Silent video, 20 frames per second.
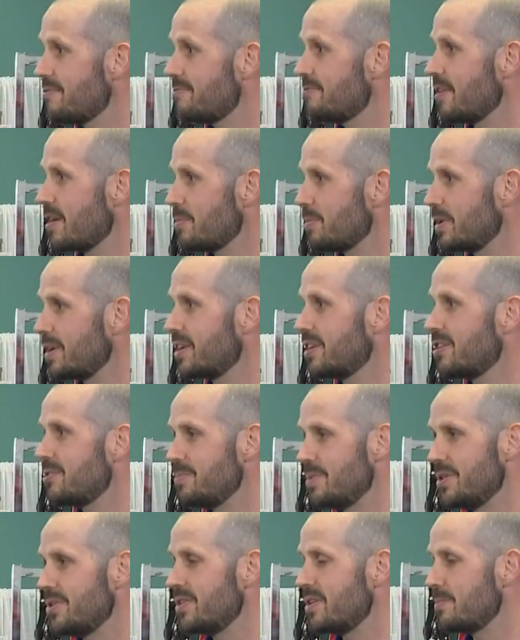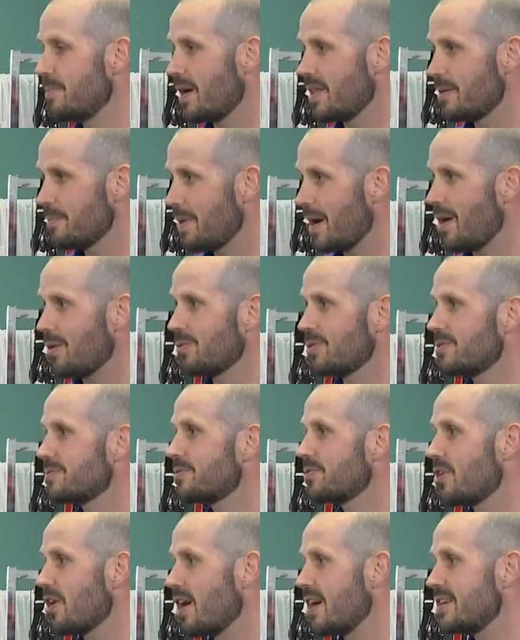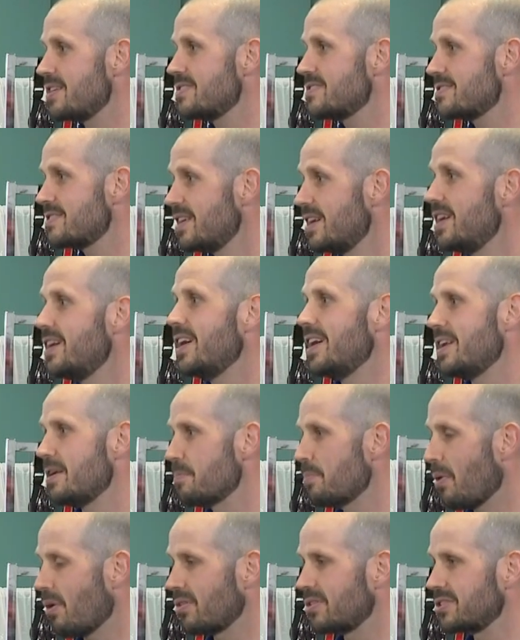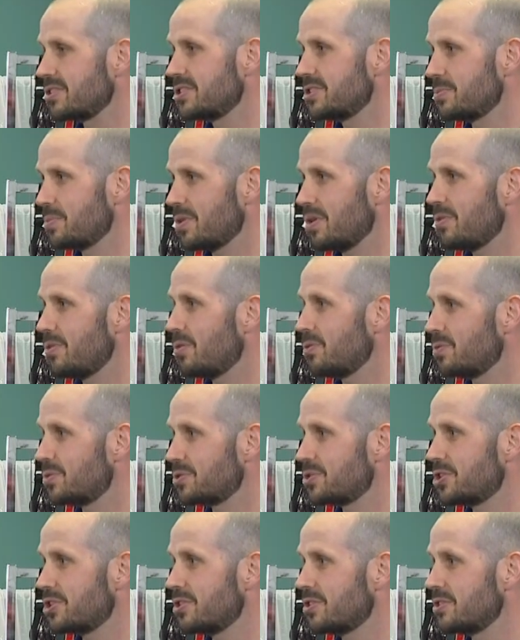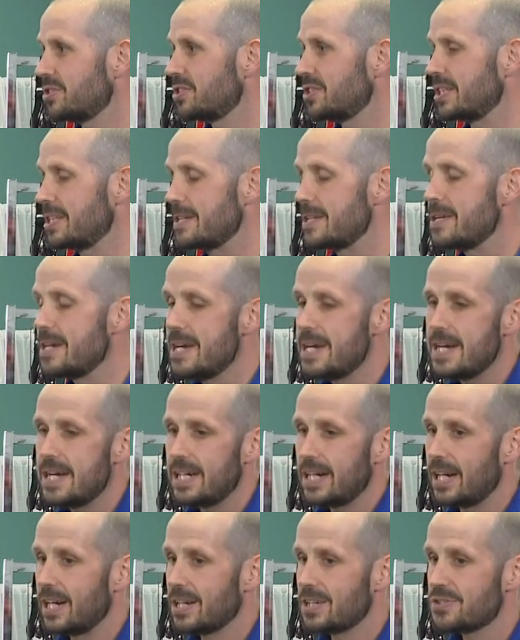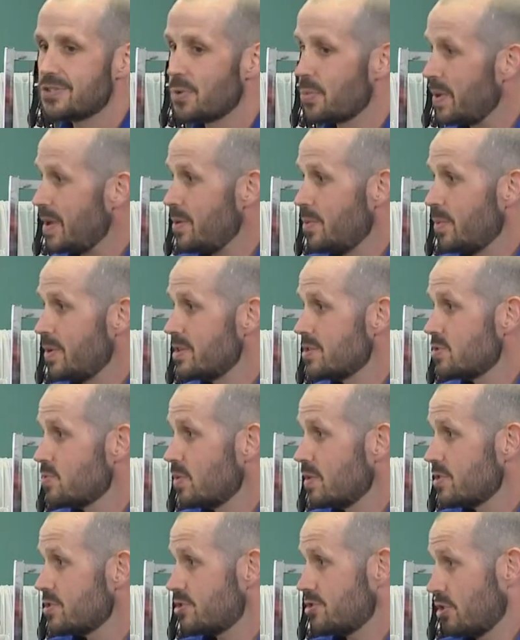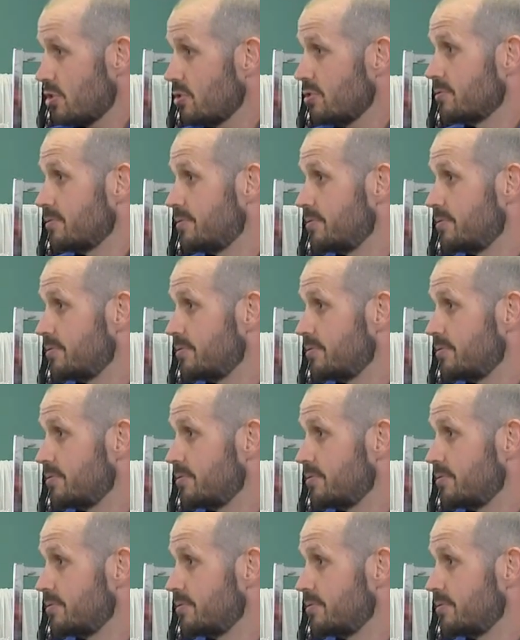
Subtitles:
family, and community by the power of Christ and in partnership with the local church. And so we just want to serve